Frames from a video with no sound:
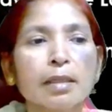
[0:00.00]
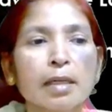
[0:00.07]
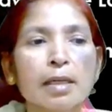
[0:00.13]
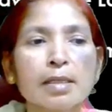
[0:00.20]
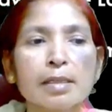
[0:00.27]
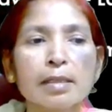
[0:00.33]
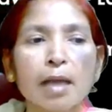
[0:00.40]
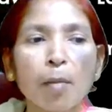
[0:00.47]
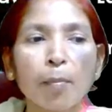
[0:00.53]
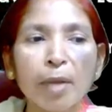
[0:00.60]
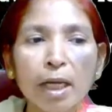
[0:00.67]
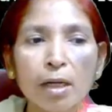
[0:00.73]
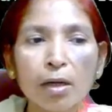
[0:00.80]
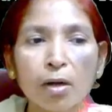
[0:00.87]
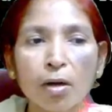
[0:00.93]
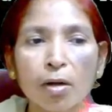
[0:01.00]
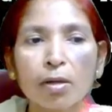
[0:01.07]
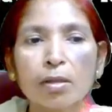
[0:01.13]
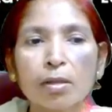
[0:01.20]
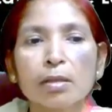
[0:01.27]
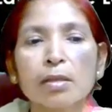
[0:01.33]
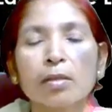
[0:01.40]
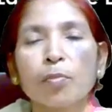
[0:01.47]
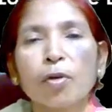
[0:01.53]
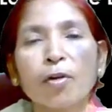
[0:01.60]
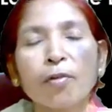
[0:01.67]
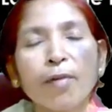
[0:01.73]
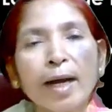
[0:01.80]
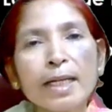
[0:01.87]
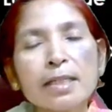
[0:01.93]
Islamic law
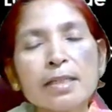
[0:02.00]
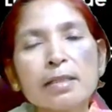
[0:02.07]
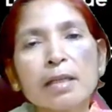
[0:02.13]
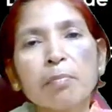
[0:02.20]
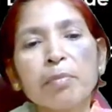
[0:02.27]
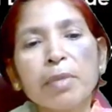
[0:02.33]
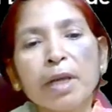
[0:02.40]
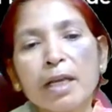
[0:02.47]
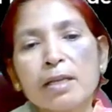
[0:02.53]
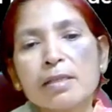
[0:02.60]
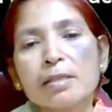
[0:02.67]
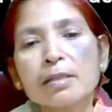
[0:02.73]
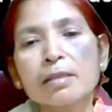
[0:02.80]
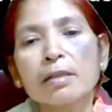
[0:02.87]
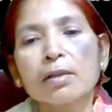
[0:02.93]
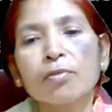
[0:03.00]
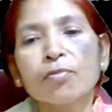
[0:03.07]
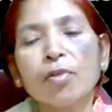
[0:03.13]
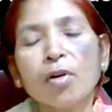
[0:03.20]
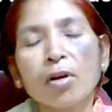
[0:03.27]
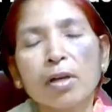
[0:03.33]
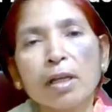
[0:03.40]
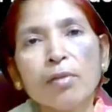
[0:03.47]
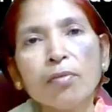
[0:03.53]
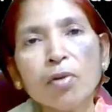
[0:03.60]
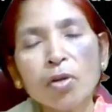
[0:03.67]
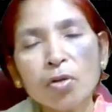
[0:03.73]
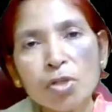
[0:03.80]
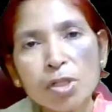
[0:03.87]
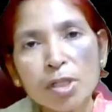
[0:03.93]
provides the base for
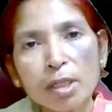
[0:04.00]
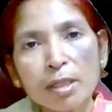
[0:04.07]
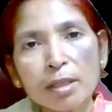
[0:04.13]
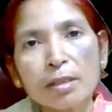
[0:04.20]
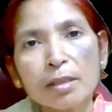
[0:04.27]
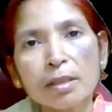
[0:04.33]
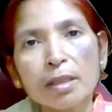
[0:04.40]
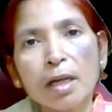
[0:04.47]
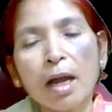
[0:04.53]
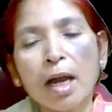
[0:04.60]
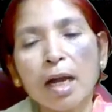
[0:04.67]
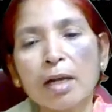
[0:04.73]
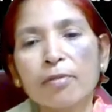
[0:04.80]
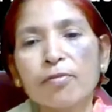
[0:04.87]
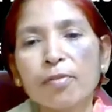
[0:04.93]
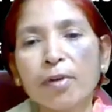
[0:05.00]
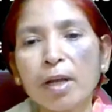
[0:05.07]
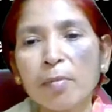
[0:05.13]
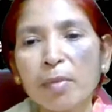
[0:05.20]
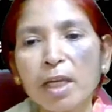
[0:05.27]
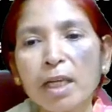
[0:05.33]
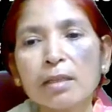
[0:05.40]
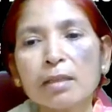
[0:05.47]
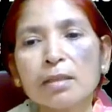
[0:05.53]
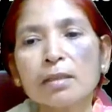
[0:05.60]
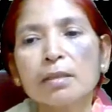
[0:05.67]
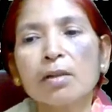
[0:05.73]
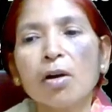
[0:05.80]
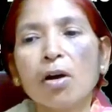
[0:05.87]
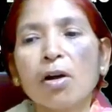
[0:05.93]
evolution and framing
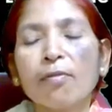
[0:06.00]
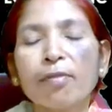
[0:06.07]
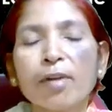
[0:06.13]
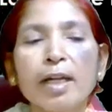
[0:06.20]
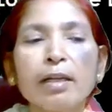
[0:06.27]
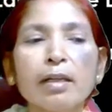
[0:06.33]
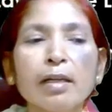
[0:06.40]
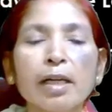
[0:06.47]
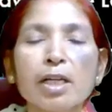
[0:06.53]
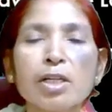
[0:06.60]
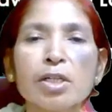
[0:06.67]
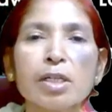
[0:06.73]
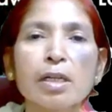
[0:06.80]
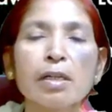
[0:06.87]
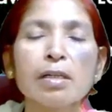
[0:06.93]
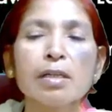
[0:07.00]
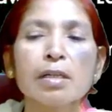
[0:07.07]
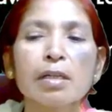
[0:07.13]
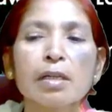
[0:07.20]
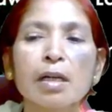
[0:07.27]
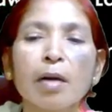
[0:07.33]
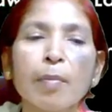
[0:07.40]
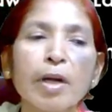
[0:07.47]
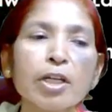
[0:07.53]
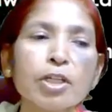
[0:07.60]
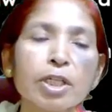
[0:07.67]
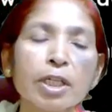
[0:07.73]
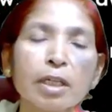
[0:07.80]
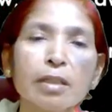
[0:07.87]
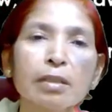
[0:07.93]
of international
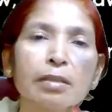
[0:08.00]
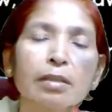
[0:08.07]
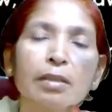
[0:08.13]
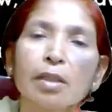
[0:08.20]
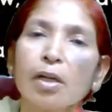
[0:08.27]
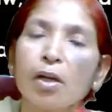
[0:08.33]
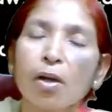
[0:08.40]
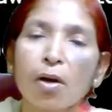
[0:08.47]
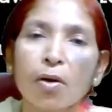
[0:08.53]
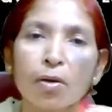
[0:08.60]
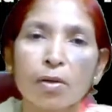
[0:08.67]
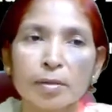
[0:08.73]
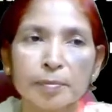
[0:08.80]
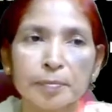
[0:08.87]
commercial law.